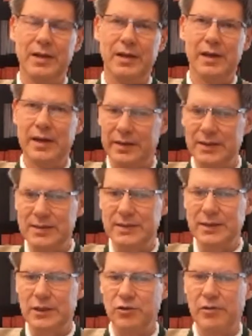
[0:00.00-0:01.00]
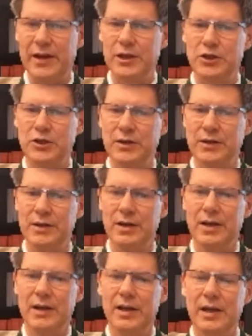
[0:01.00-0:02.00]
In this
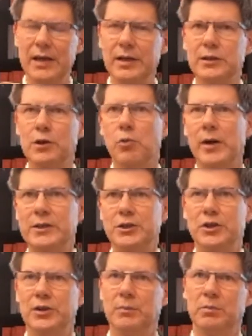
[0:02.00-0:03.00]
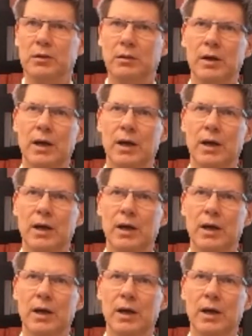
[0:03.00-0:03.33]
situation, it is questionable